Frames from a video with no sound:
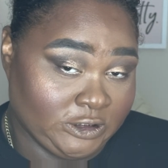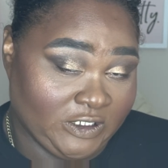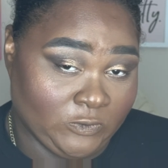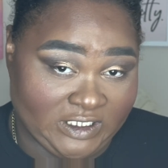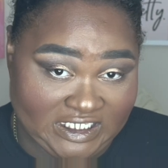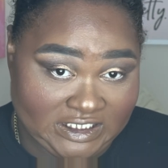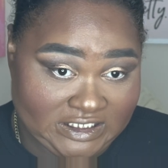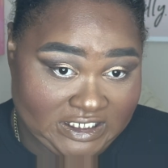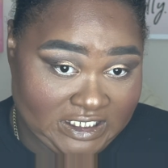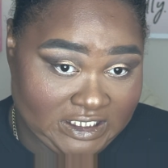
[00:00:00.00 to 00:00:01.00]
a wing
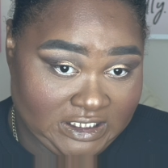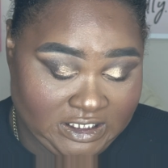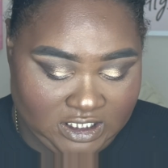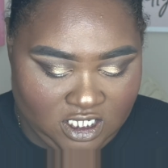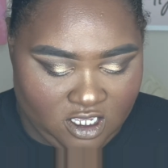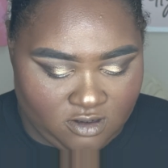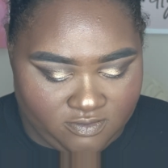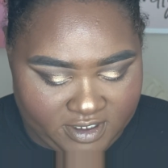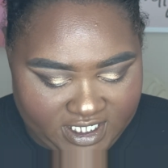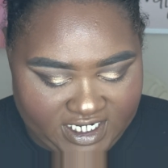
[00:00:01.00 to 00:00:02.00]
today,
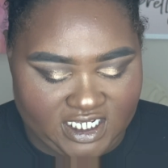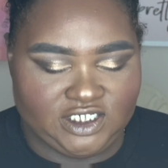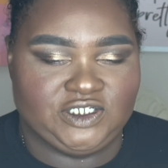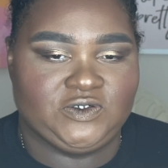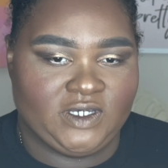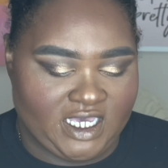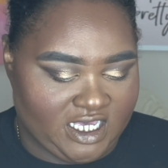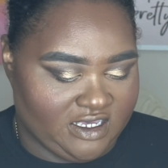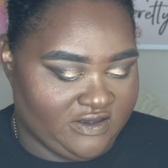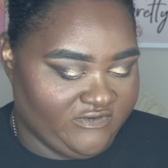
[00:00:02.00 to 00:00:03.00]
but I do
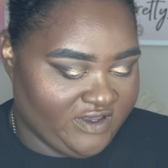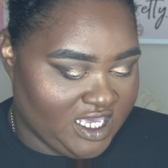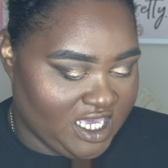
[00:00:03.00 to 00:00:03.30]
have